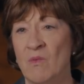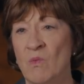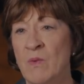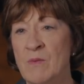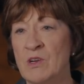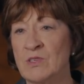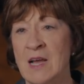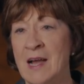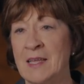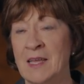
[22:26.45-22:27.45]
we were
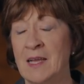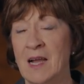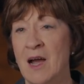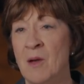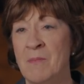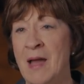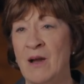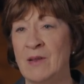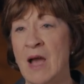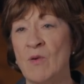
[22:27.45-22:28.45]
talking
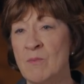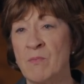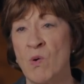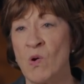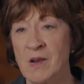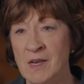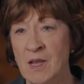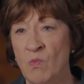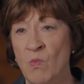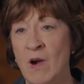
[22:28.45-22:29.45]
about how important
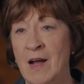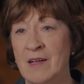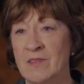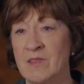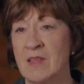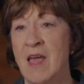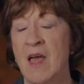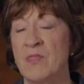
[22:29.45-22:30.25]
it was